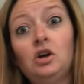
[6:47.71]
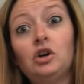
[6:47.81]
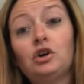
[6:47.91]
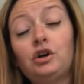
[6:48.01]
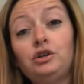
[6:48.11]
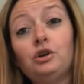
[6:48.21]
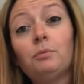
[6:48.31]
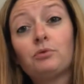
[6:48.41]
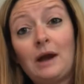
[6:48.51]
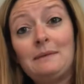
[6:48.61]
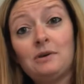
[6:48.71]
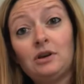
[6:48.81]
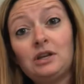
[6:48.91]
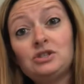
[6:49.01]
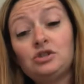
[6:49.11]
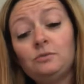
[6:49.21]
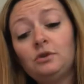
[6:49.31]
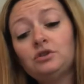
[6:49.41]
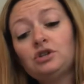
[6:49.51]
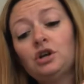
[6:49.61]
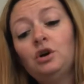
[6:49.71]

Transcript: Good, your primary consumers